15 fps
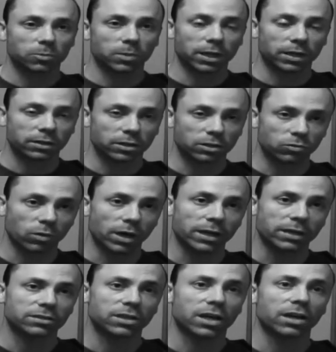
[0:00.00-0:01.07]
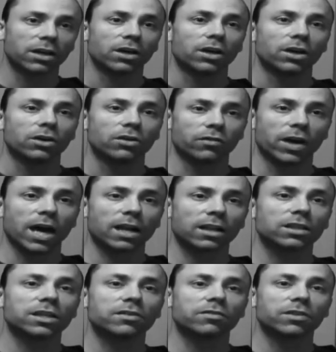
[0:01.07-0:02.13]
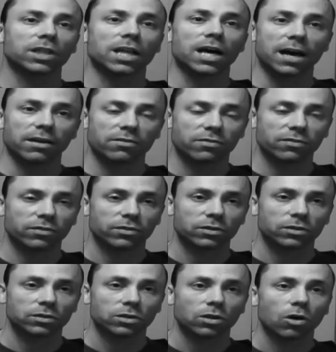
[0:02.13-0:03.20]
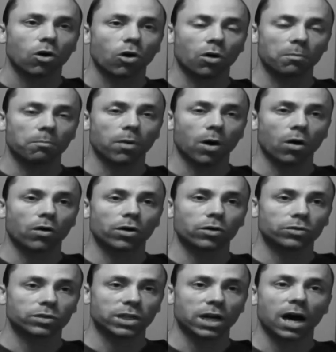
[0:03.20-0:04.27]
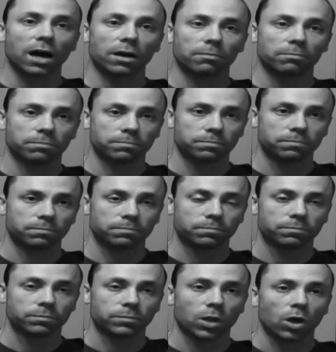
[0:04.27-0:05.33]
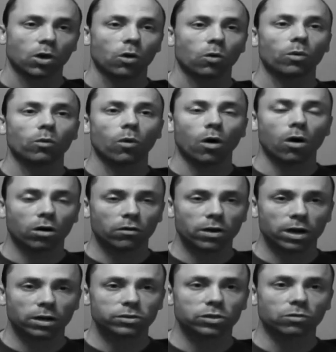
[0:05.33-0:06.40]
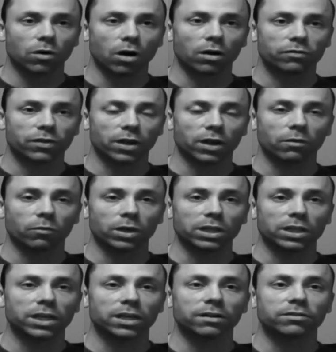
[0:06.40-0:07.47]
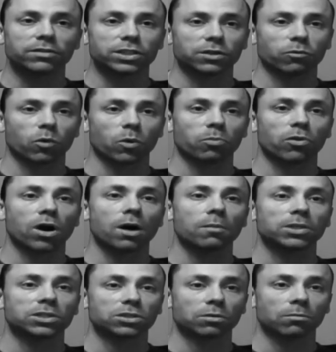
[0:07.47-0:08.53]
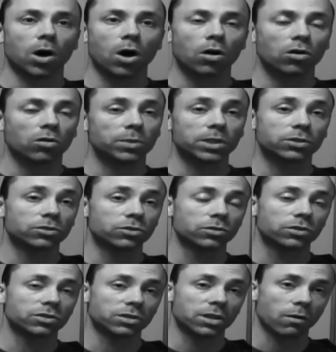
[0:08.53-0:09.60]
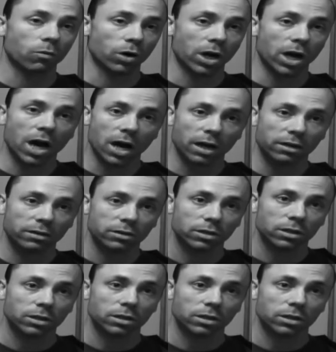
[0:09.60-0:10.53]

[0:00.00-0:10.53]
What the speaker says: explain it this way. He said, you've got to live life on borrowed time. We walk around too often and we live as if we're promised tomorrow, but the truth is that we're not.